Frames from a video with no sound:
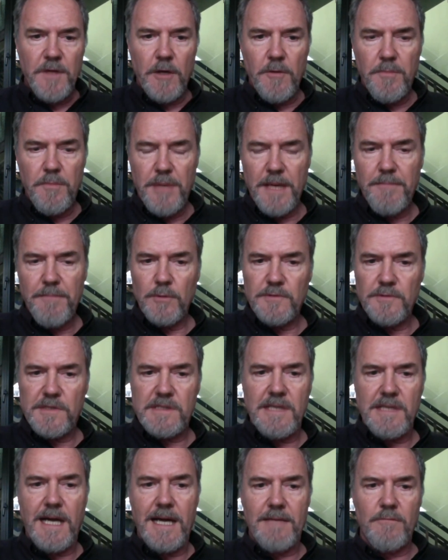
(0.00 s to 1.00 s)
people
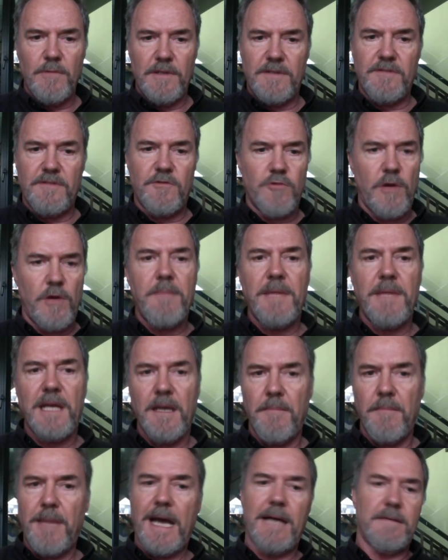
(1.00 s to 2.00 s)
start with dreaming
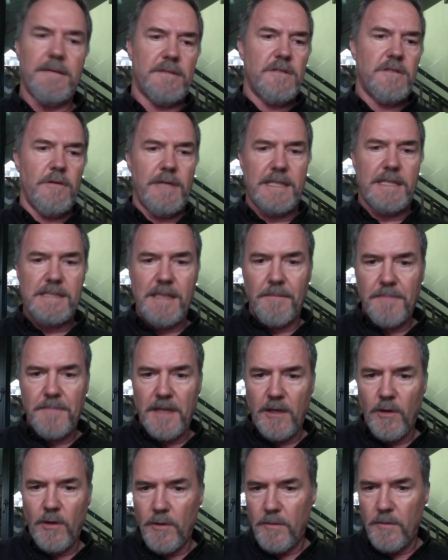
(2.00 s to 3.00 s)
about doing
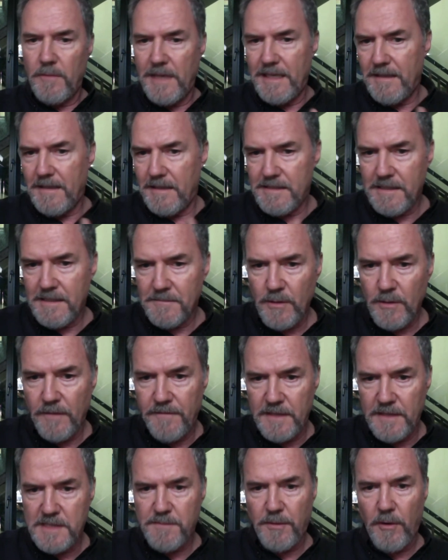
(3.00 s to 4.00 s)
something or some sort
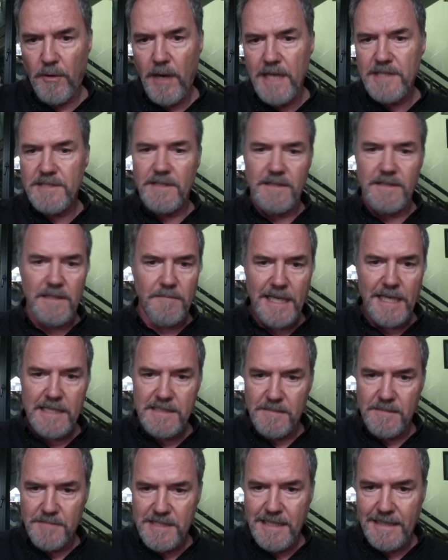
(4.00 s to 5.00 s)
of inspiration that
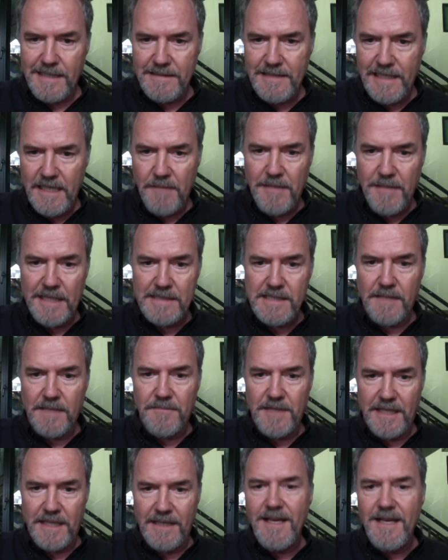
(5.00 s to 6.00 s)
makes them start thinking about
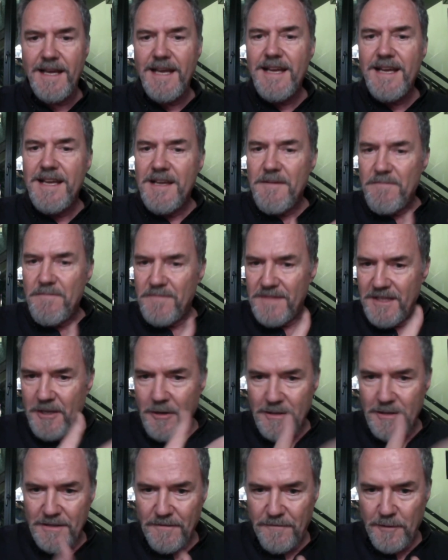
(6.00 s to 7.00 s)
something,
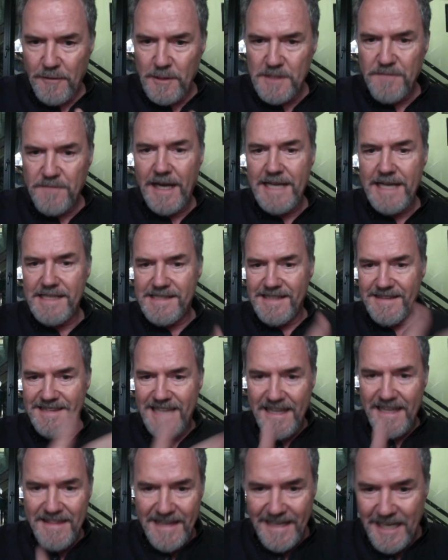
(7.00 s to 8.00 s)
at the first phase, and
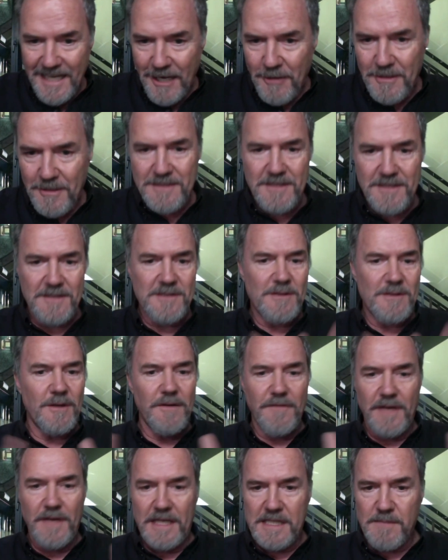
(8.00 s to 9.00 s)
then they go into sort
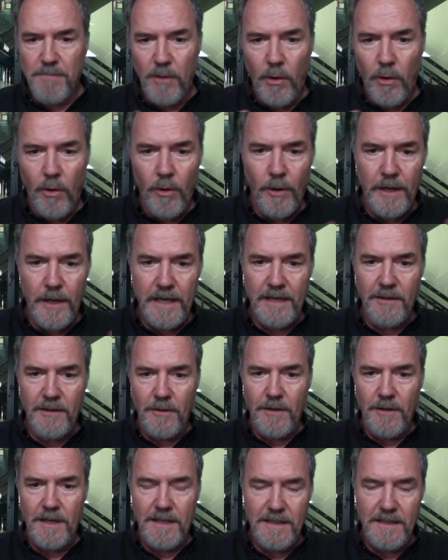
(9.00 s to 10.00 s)
of an exploring
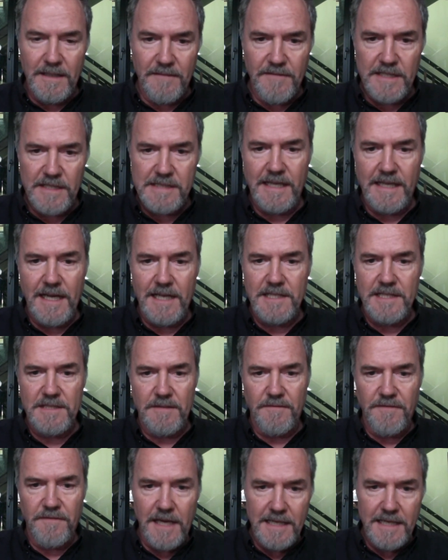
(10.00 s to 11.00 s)
or an
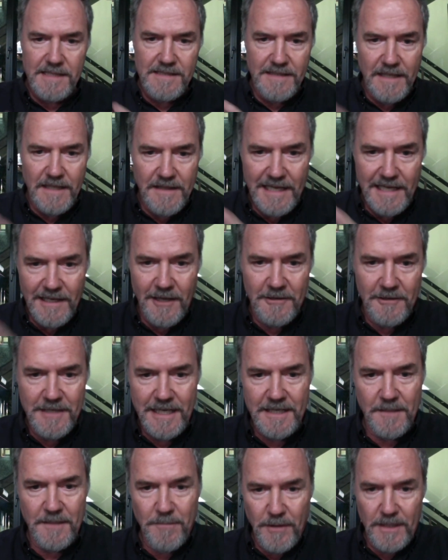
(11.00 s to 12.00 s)
investigation phase, and then they
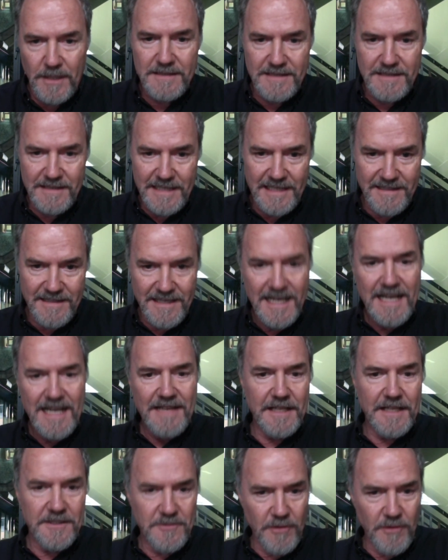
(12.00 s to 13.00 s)
locate your product, and then
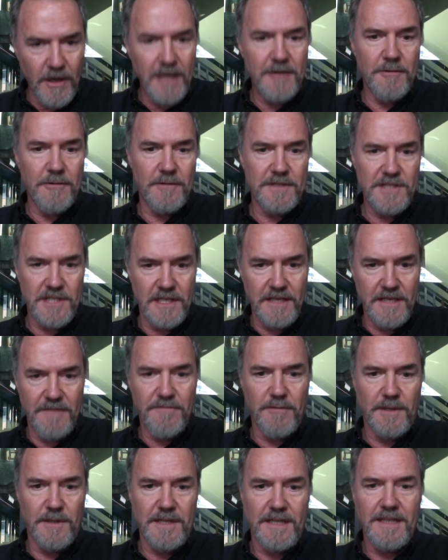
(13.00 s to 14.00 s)
they try to
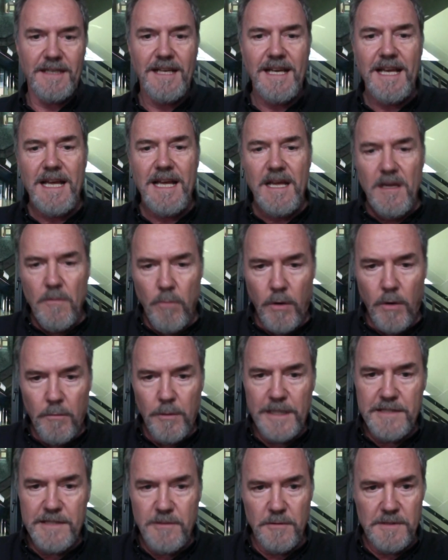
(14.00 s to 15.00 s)
achieve with it. What
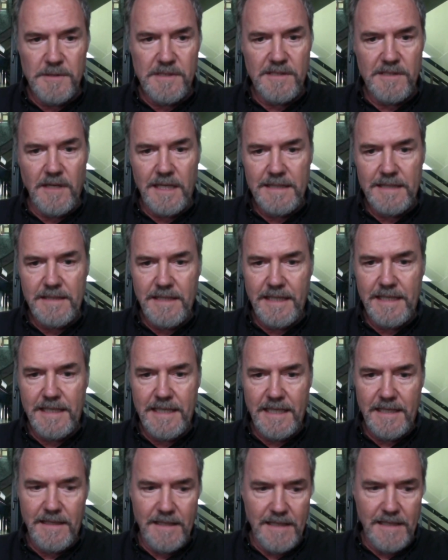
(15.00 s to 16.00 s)
we do with design
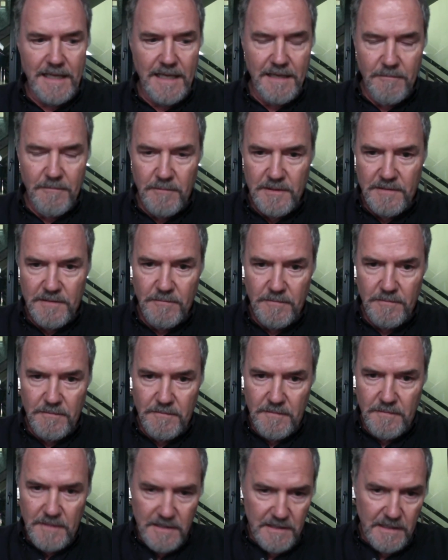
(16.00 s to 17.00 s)
thinking
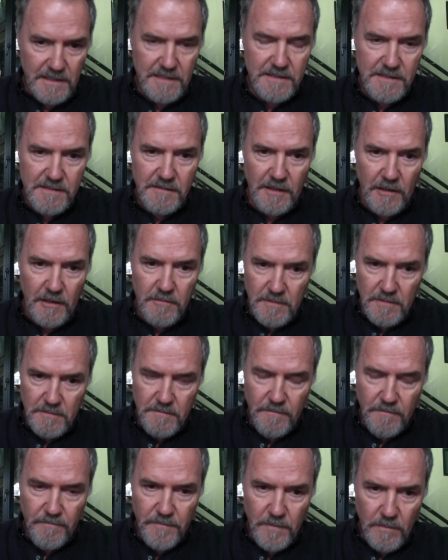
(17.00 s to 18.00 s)
is
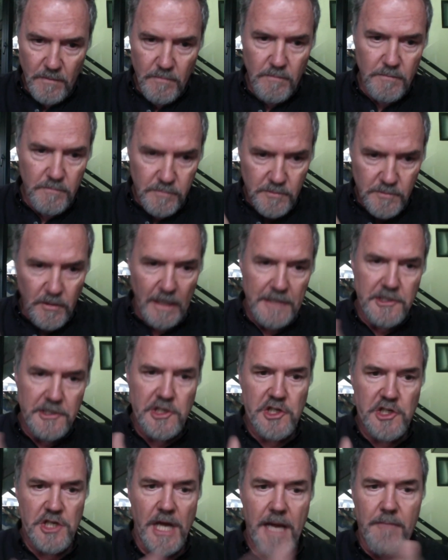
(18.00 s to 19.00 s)
try and
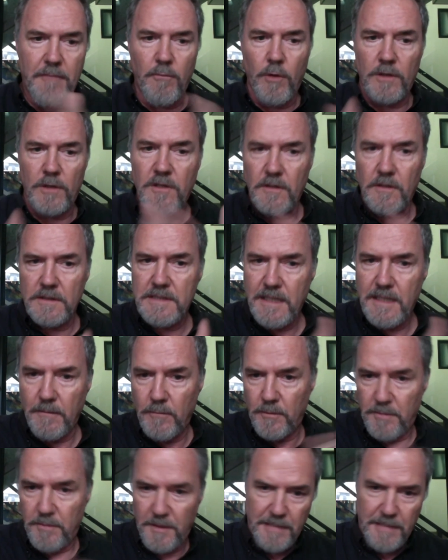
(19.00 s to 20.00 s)
shape what content
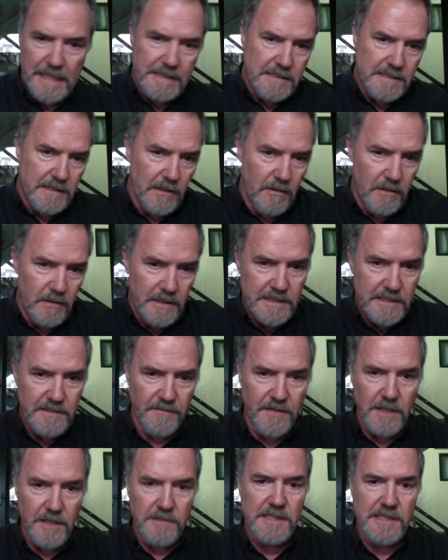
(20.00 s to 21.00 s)
would be best along each of
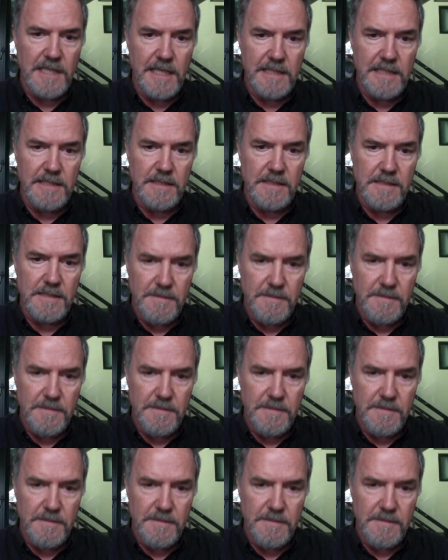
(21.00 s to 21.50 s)
those stages.